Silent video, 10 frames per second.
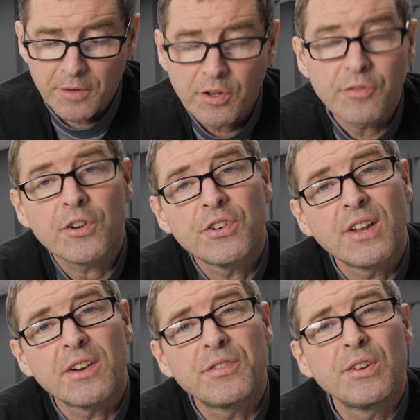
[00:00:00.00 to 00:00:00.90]
I've converted
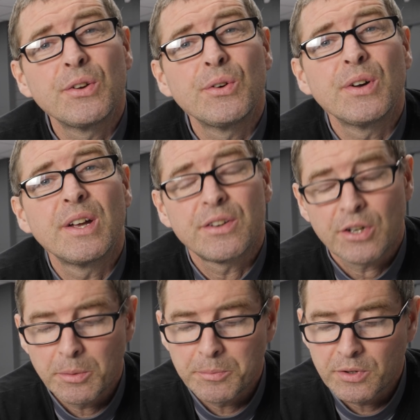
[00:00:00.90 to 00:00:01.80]
that view in
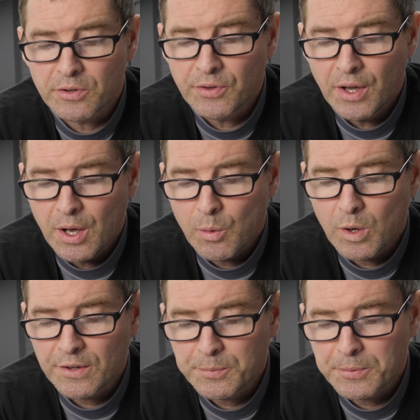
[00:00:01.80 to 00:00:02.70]
terms of
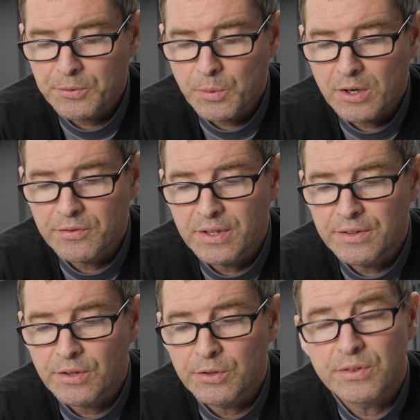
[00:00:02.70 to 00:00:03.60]
watts per square
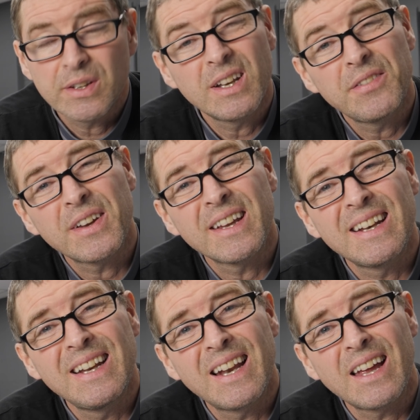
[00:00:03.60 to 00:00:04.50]
feet. So it's
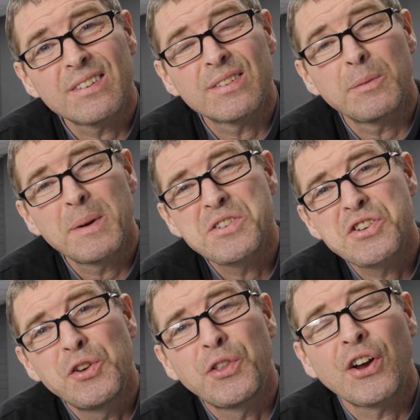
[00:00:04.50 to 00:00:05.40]
significantly less, about
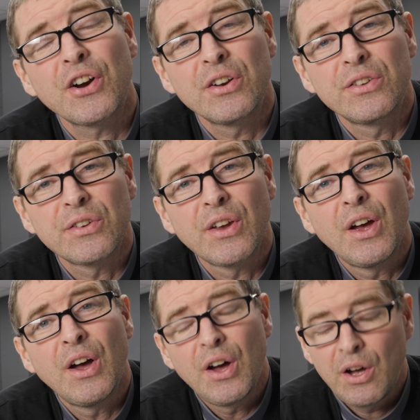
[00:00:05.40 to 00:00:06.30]
two thirds
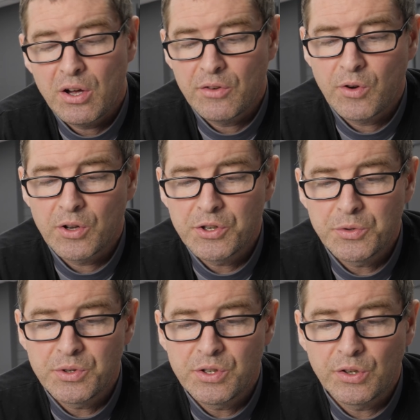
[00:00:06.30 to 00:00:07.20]
of what
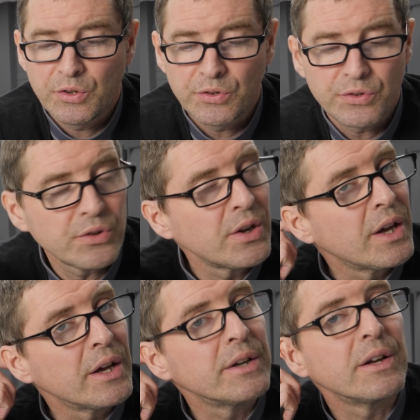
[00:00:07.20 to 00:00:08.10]
you would use
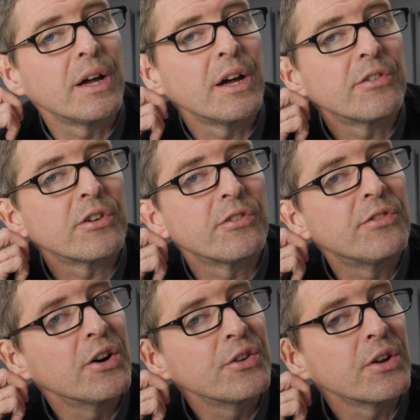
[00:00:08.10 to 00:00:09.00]
in, uh, for
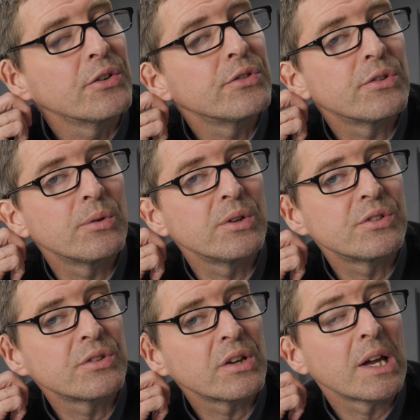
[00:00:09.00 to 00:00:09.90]
photos,
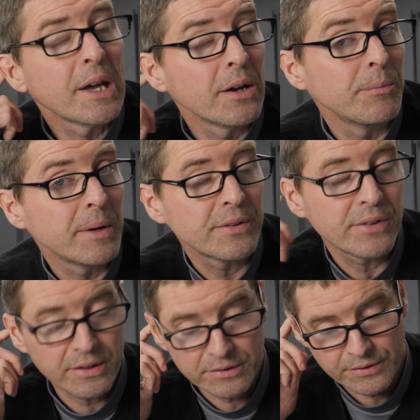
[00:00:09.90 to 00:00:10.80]
which, you know, makes
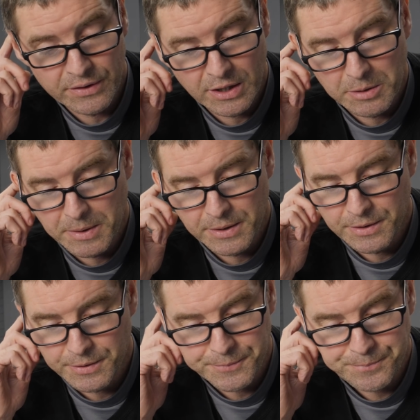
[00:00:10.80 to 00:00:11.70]
sense if you think about
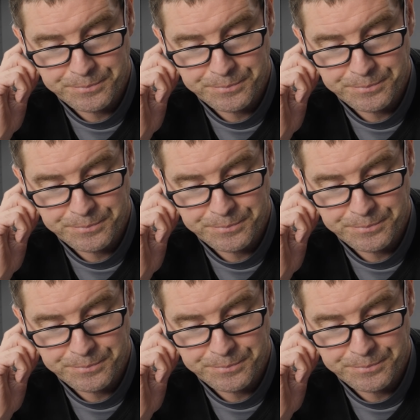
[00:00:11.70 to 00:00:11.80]
it